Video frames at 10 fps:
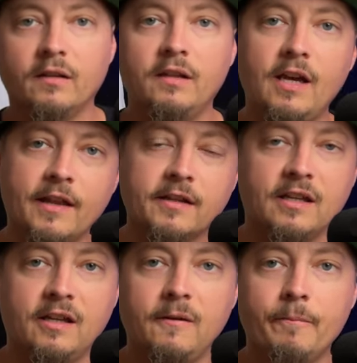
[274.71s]
The other
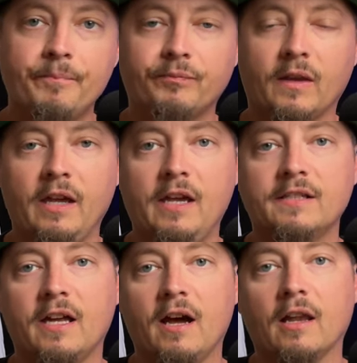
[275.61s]
thing
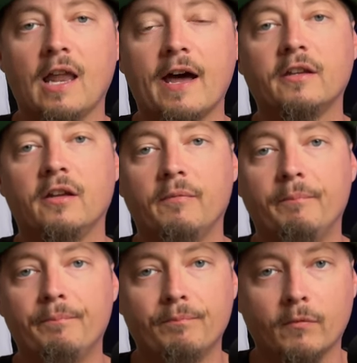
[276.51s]
is that a lot of
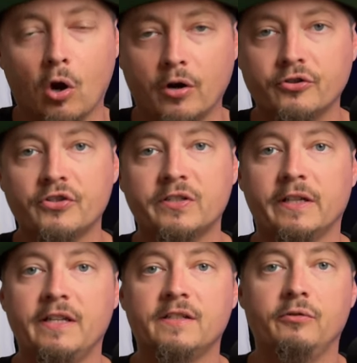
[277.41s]
the larger
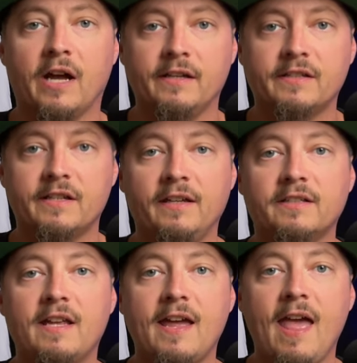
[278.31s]
cities in the United
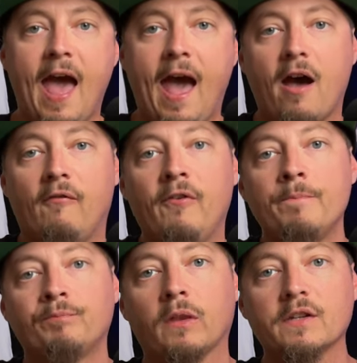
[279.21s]
States, they have
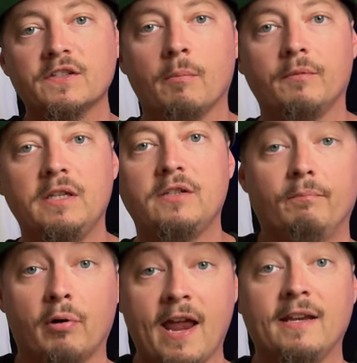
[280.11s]
some of these
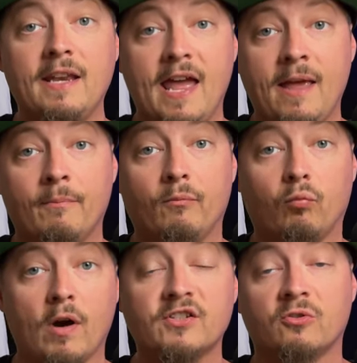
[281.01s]
brand name
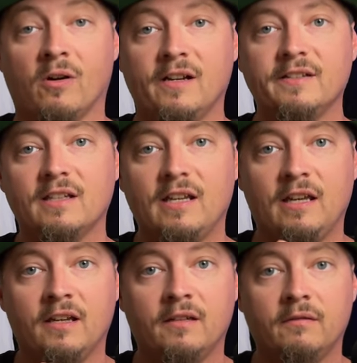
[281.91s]
restaurants in